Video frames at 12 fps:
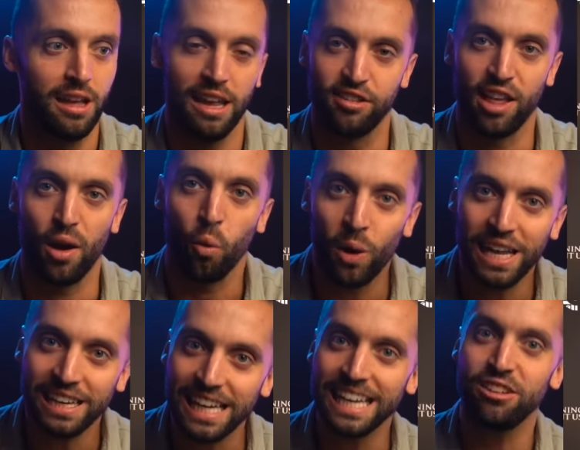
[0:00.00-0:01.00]
is that we
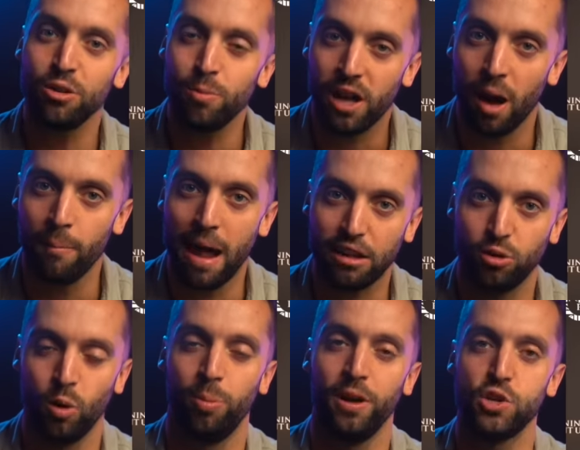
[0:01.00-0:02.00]
need to come back
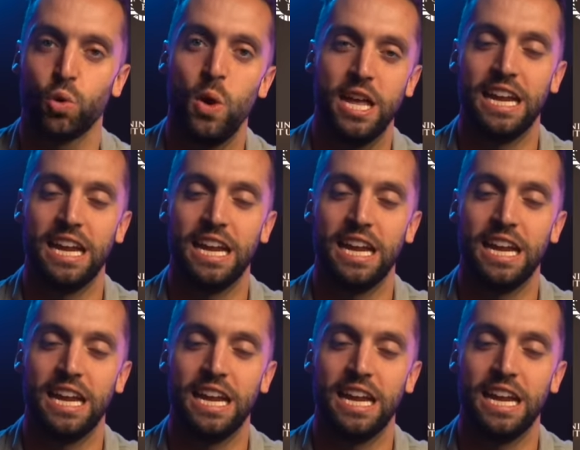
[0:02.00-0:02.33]
to a place where we